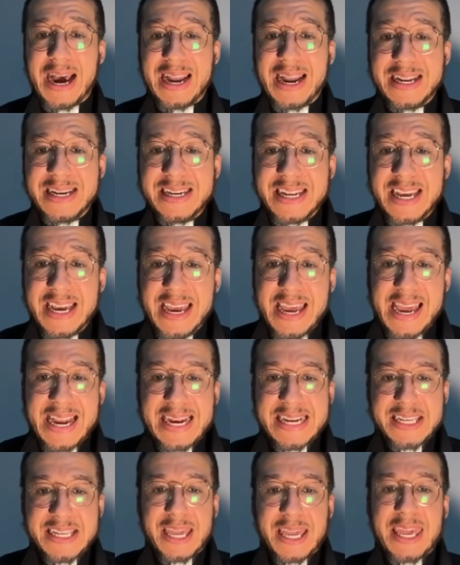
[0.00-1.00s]
Ireland
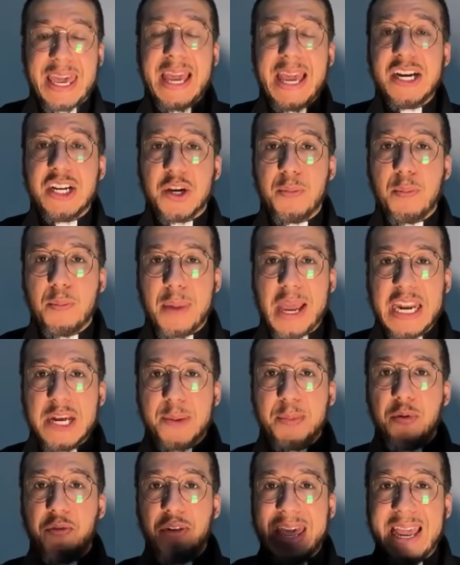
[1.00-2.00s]
is a kingdom made
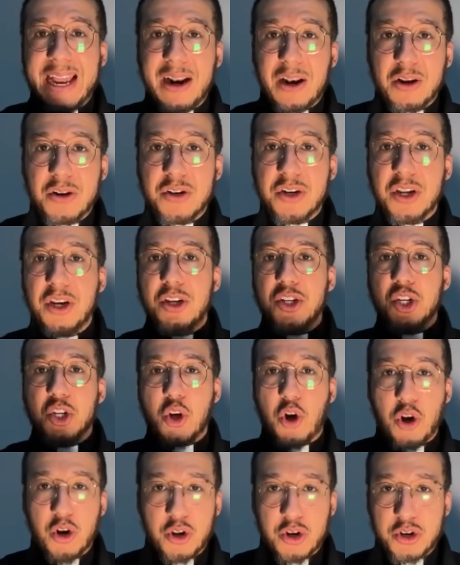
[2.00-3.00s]
up of England,
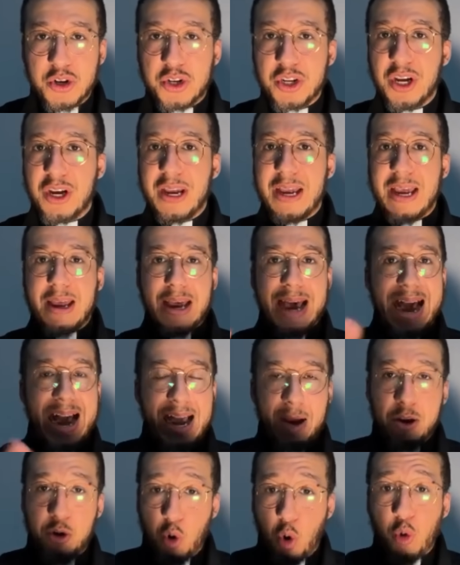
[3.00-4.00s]
Scotland,
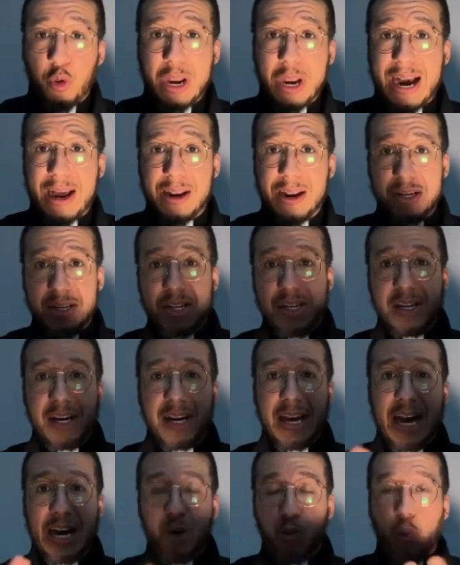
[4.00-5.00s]
Northern Ireland,
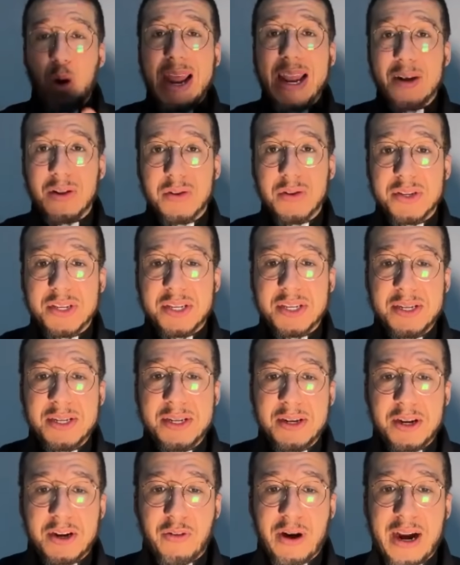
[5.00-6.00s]
and Wales,
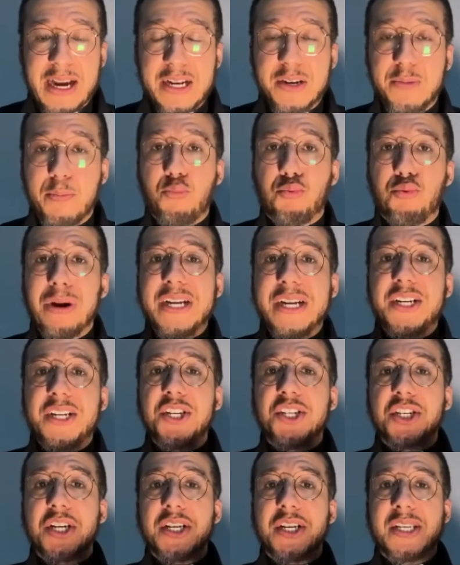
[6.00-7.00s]
right? And
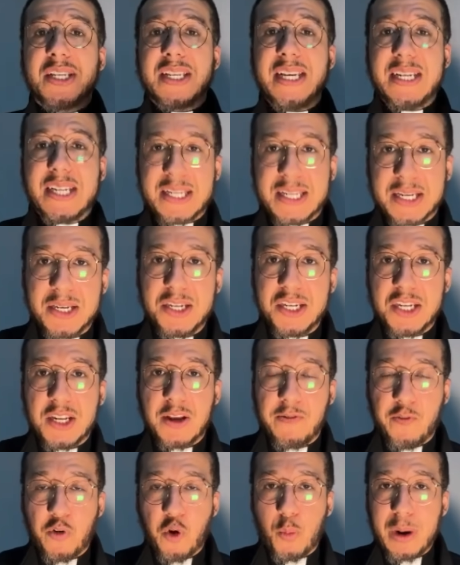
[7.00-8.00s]
British
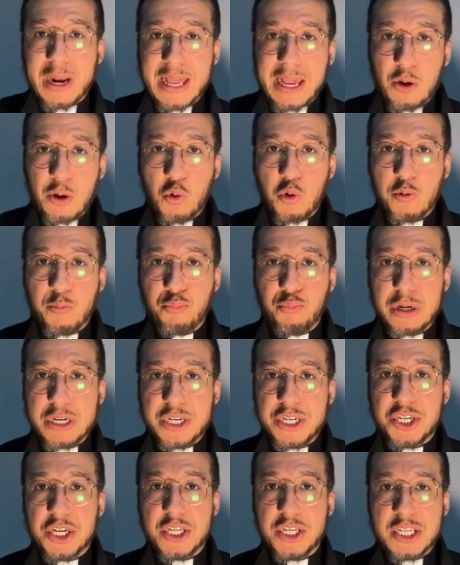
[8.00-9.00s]
citizens, formerly called
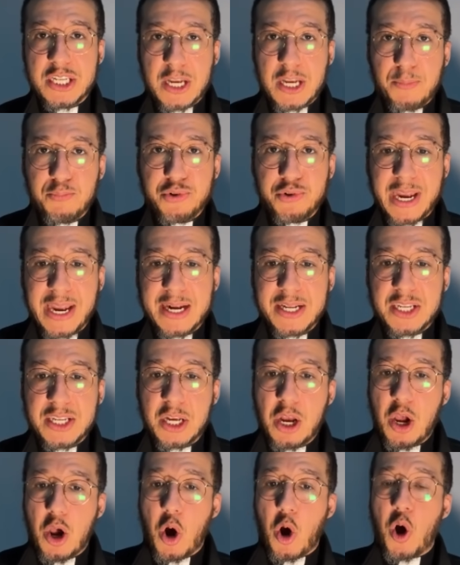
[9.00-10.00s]
British subjects,
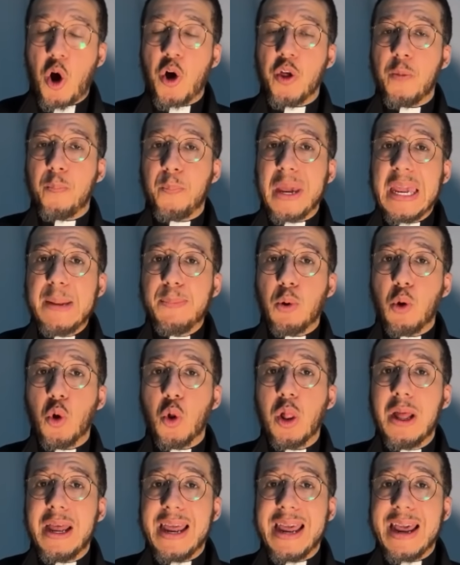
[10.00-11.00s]
are the
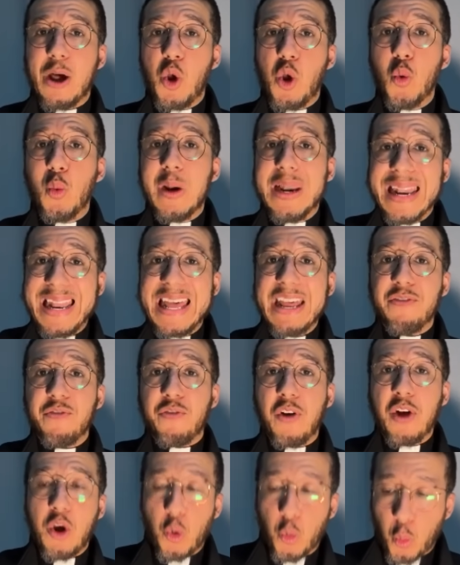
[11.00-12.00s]
people who
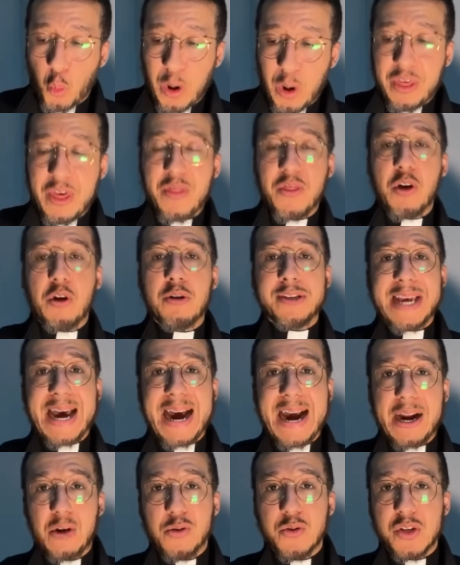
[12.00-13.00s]
live within those
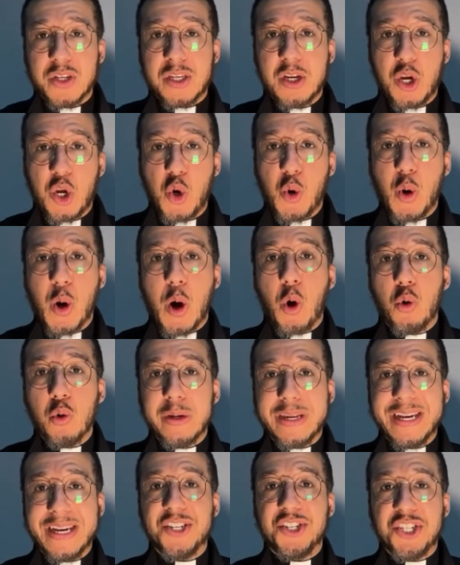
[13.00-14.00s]
isles who
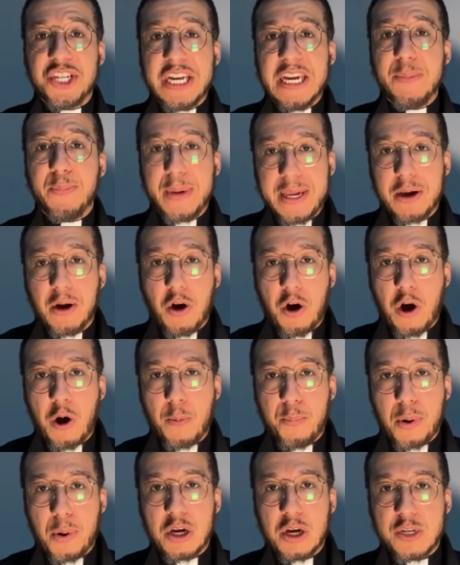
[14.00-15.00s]
hold a
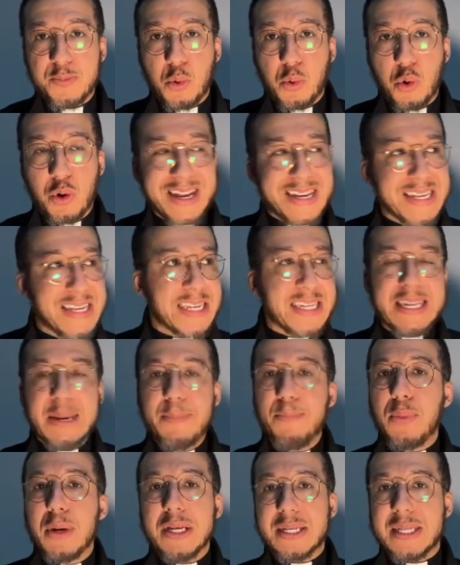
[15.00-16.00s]
GBR passport. It's as
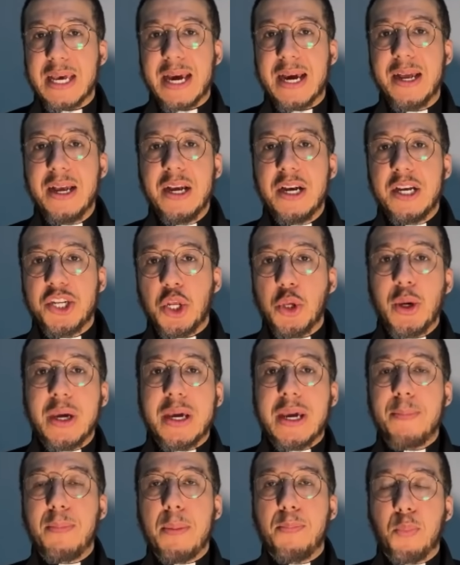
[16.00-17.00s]
simple as that. So
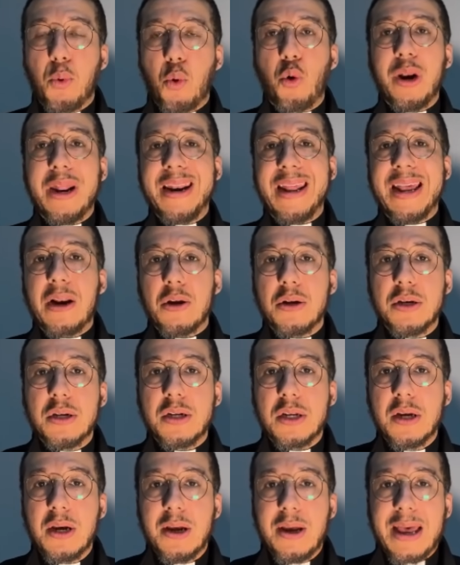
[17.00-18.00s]
you can be born in
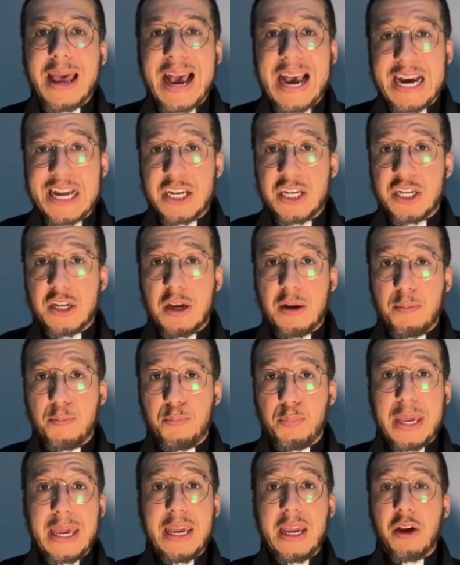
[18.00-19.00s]
England and
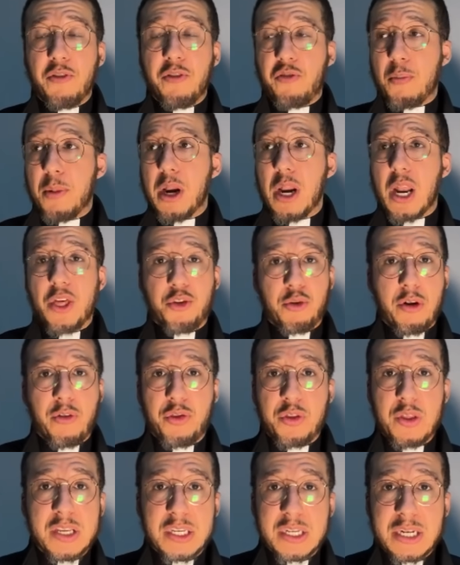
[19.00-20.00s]
be from another
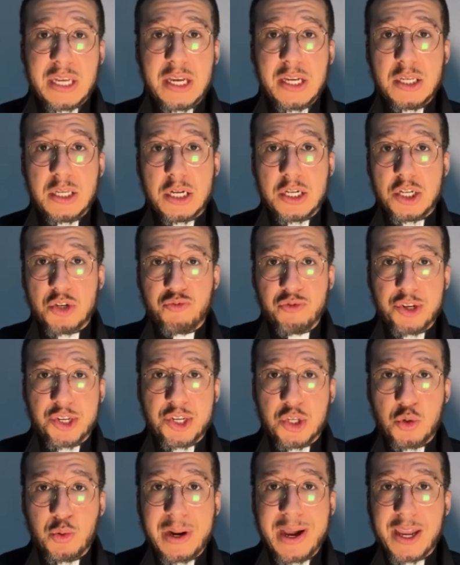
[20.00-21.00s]
ethnicity, such as
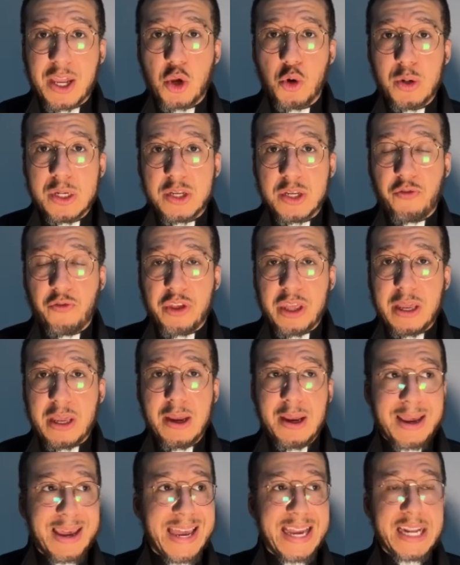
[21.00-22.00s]
Rishi Sunak, who is of
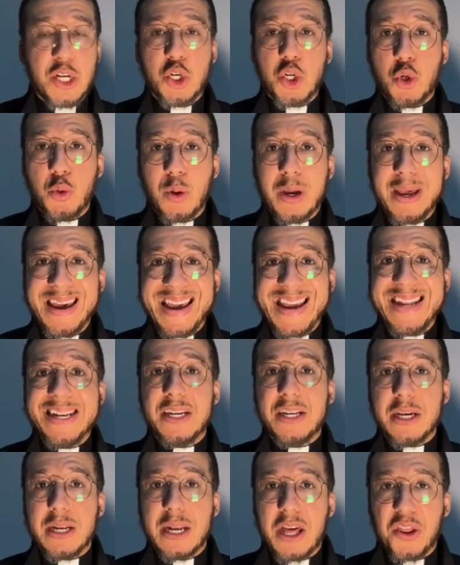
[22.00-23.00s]
the Hindu
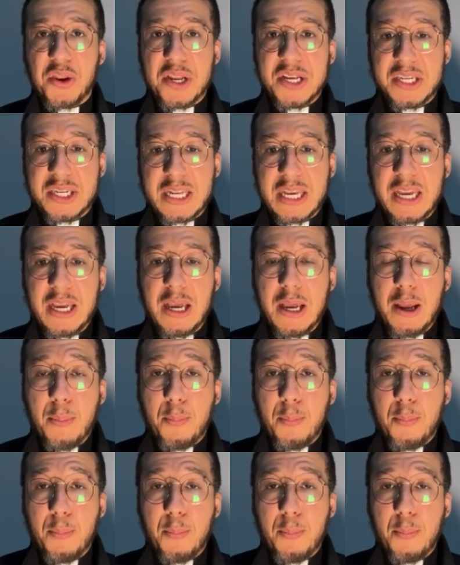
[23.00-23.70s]
Indian ethnicity,